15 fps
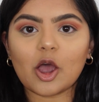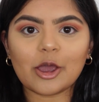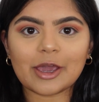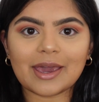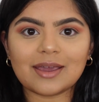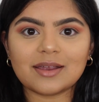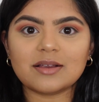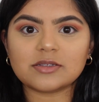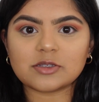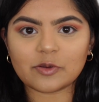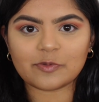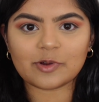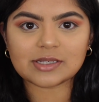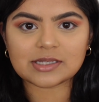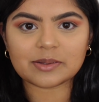Okay,
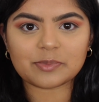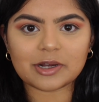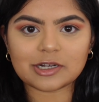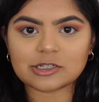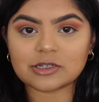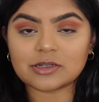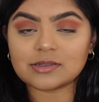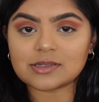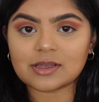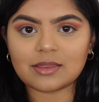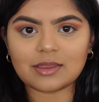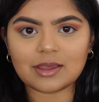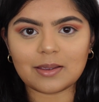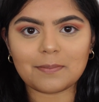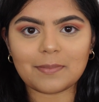so first impressions,
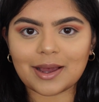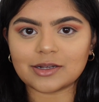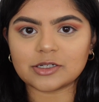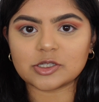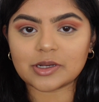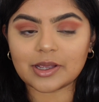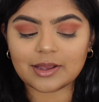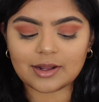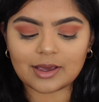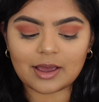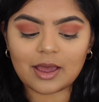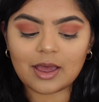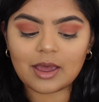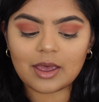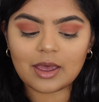the matte
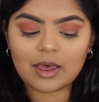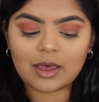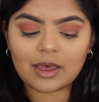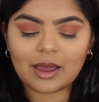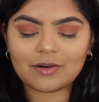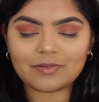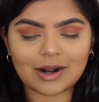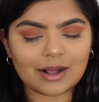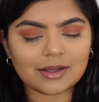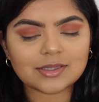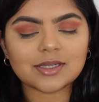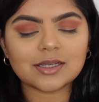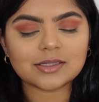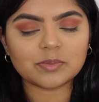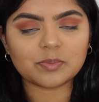shade
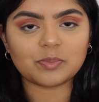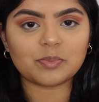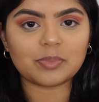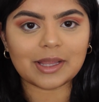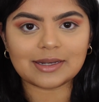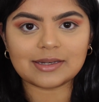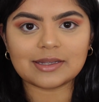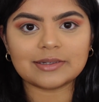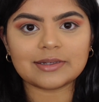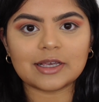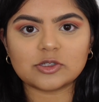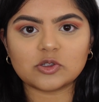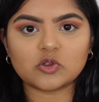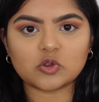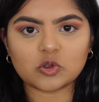Arouse has blended
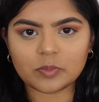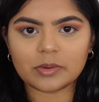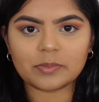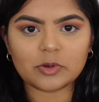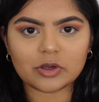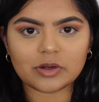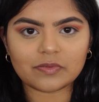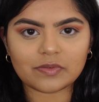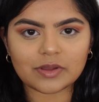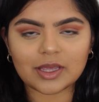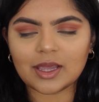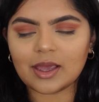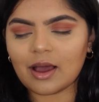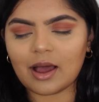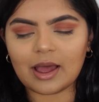super
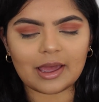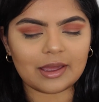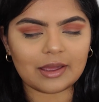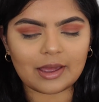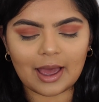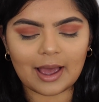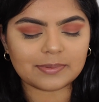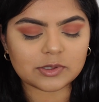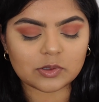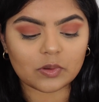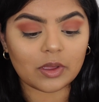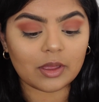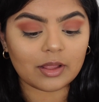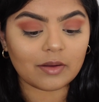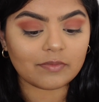beautifully. I
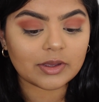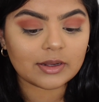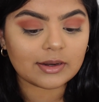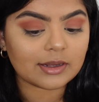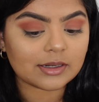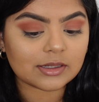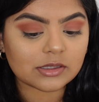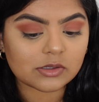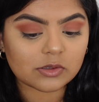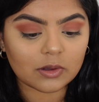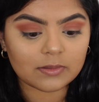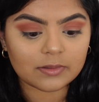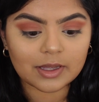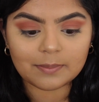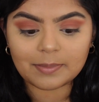absolutely love it. It is
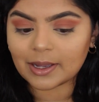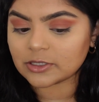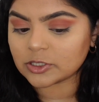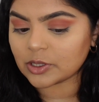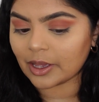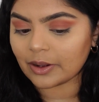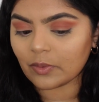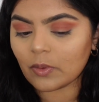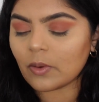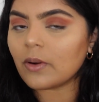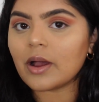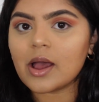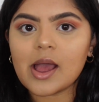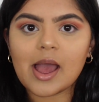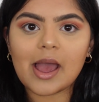not looking patchy at
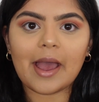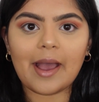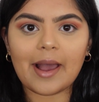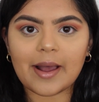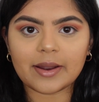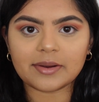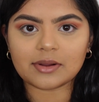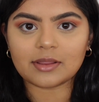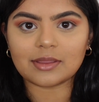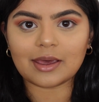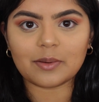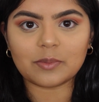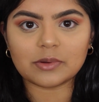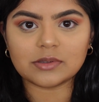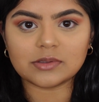all, and
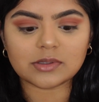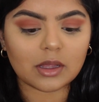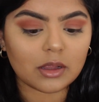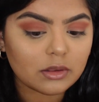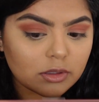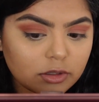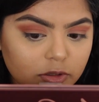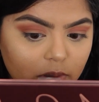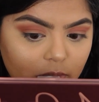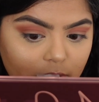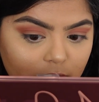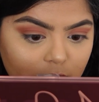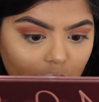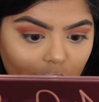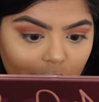there was
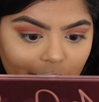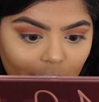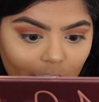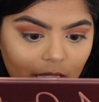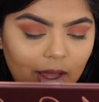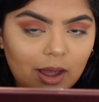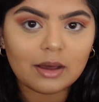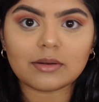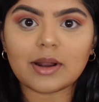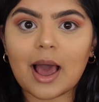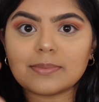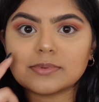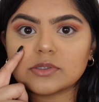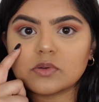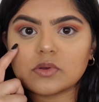literally no fallout.
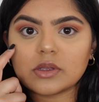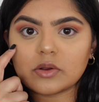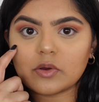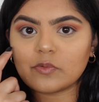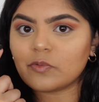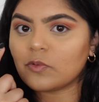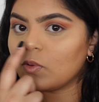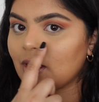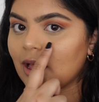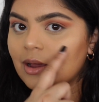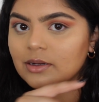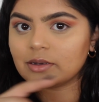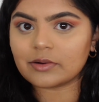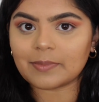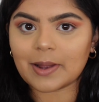Absolutely no fallout
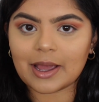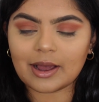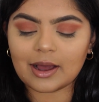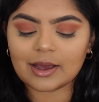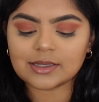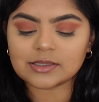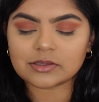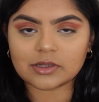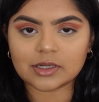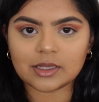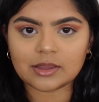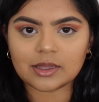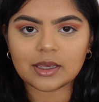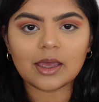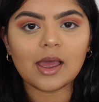under my eyes or
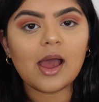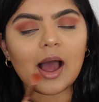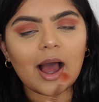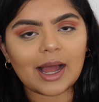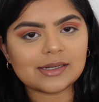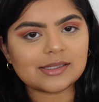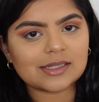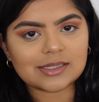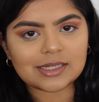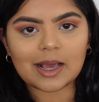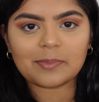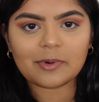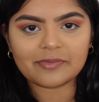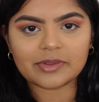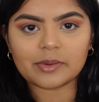anything. I did
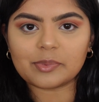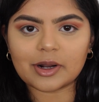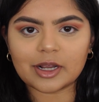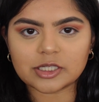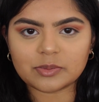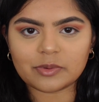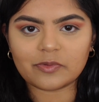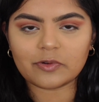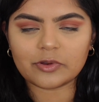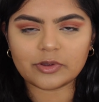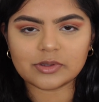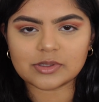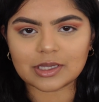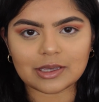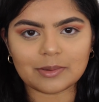tap off the brush before
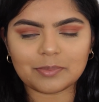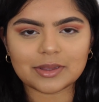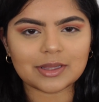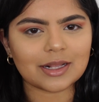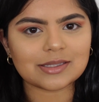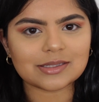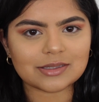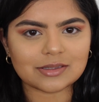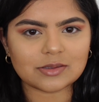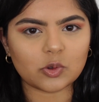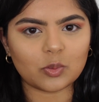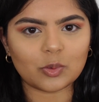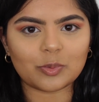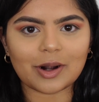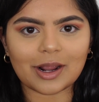using it, but that's
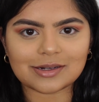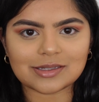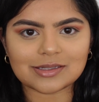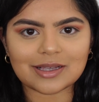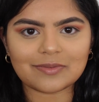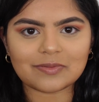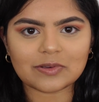normal practice, I